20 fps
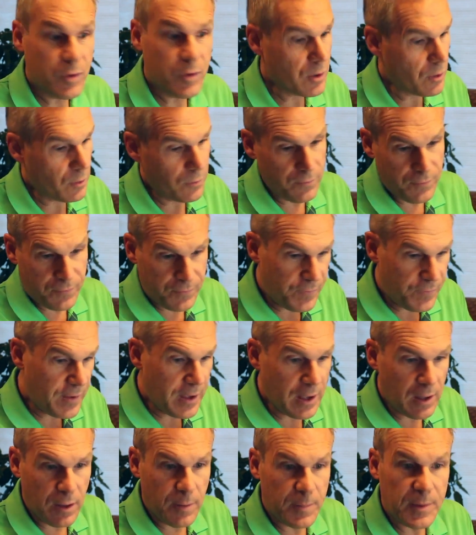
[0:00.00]
So
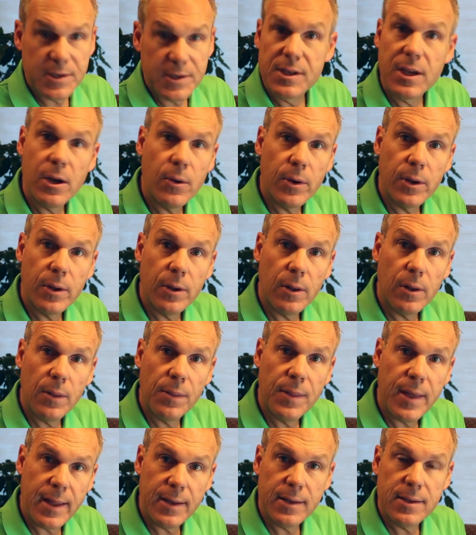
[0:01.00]
feel the
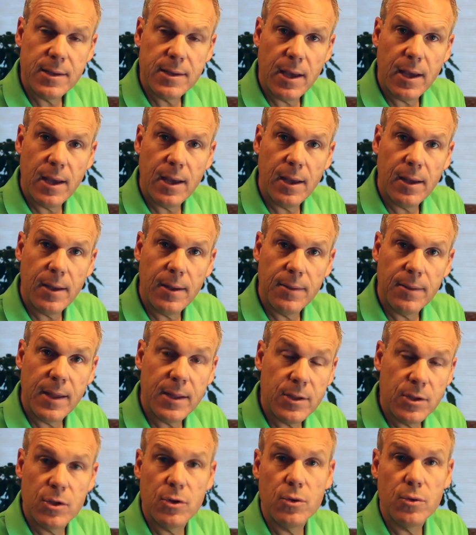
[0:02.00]
material
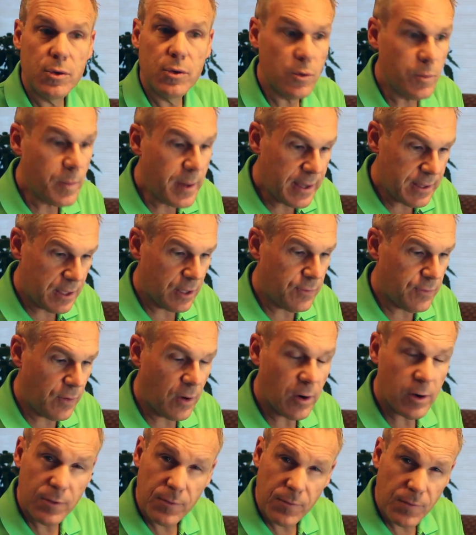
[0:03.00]
that suits you best as
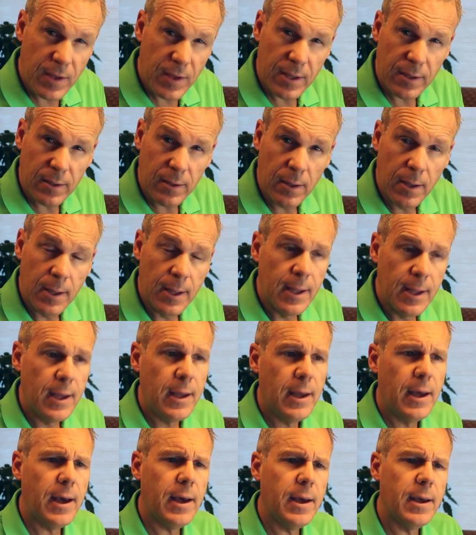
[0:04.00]
far as feel.
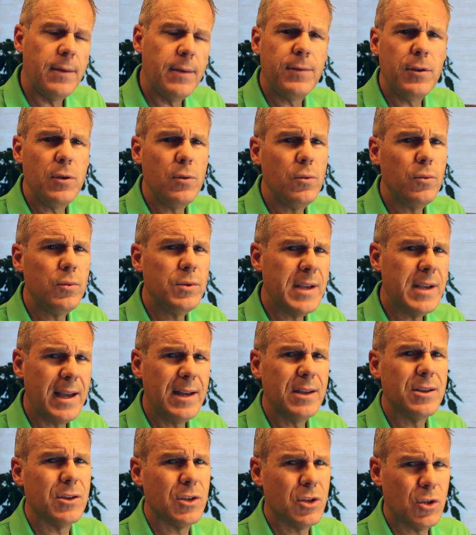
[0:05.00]
If you
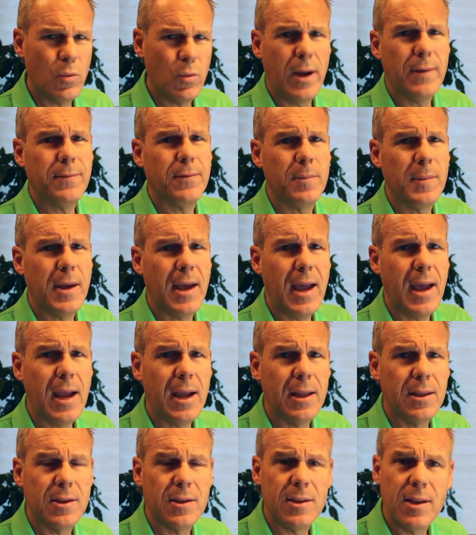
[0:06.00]
tend to sweat from the
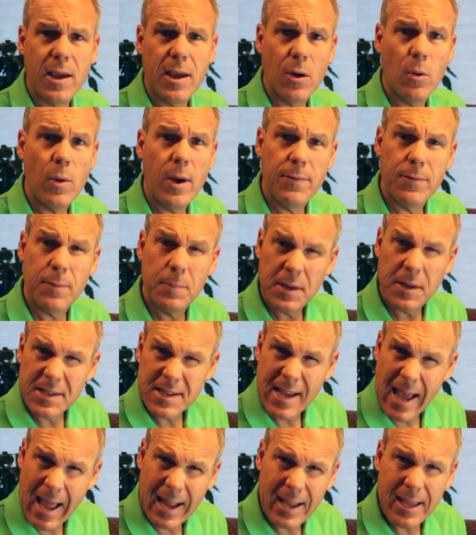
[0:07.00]
hand, stay away from the
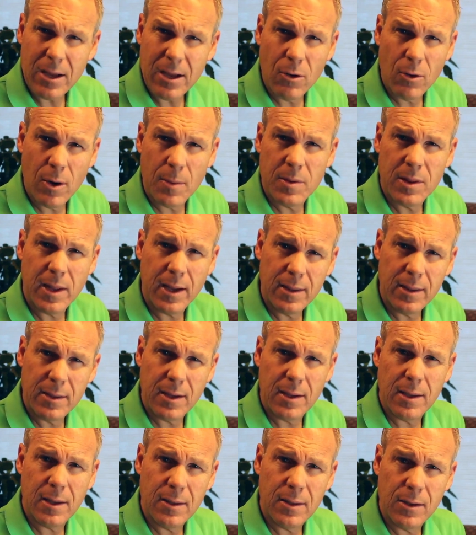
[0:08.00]
tacky grips like
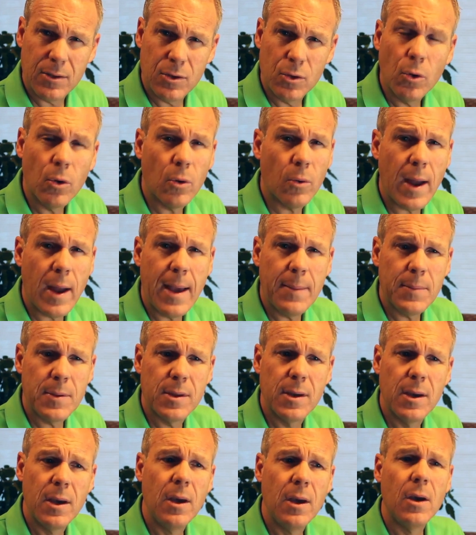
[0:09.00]
the tour
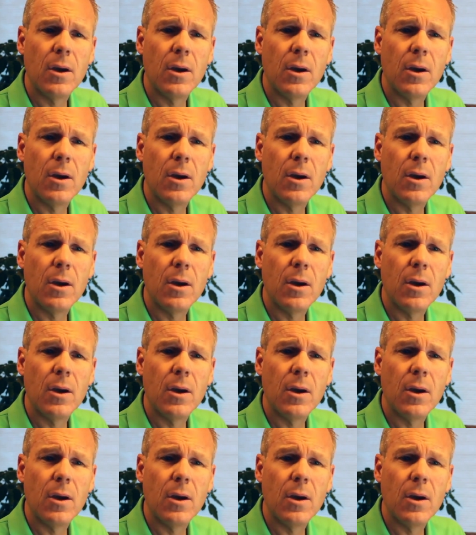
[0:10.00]
wraps.